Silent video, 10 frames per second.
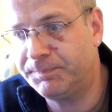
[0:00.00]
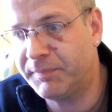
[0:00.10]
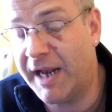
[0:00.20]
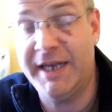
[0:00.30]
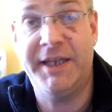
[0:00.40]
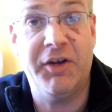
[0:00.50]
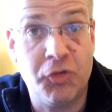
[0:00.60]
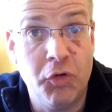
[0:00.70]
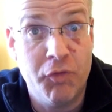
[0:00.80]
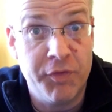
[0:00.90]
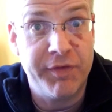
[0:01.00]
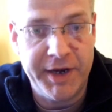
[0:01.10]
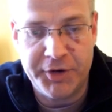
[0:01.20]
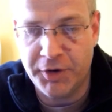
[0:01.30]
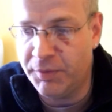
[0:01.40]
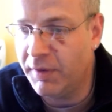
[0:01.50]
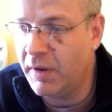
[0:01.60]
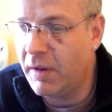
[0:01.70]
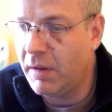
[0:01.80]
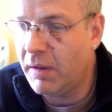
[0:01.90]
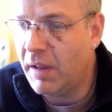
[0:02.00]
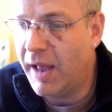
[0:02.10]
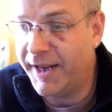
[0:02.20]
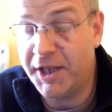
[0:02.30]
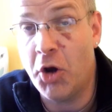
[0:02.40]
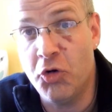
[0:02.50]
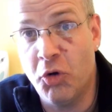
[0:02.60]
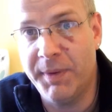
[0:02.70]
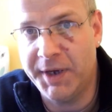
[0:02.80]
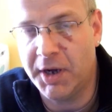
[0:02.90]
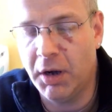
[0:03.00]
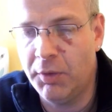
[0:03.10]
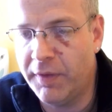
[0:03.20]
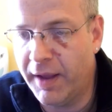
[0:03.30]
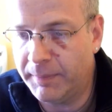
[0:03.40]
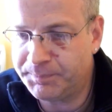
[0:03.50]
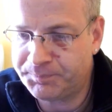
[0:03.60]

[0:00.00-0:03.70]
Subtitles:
any additional runs they do, they don't normally include that.